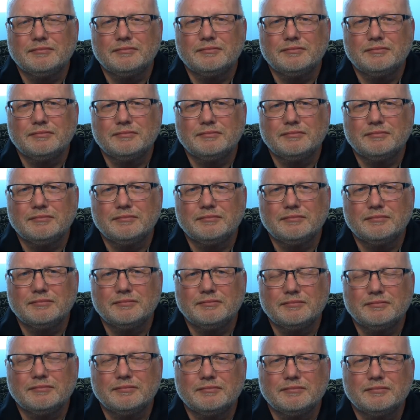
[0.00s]

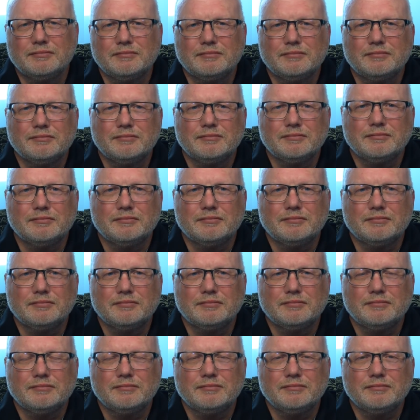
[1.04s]

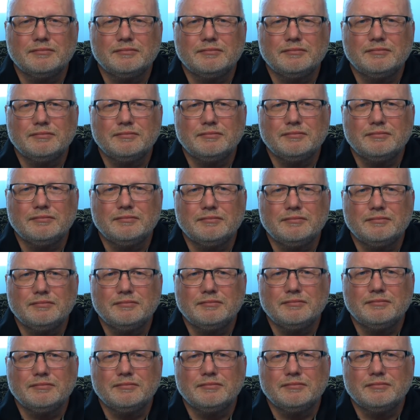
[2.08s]

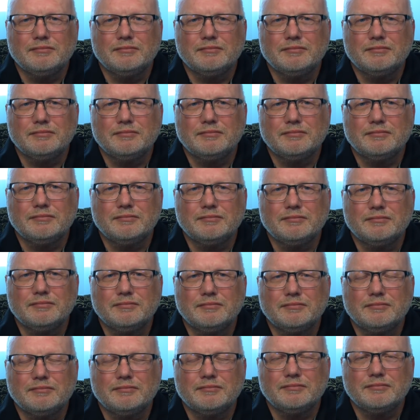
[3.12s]

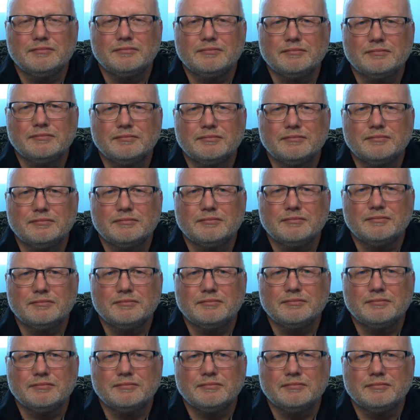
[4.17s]

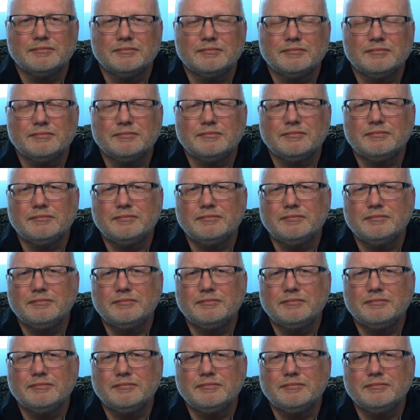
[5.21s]
[no speech]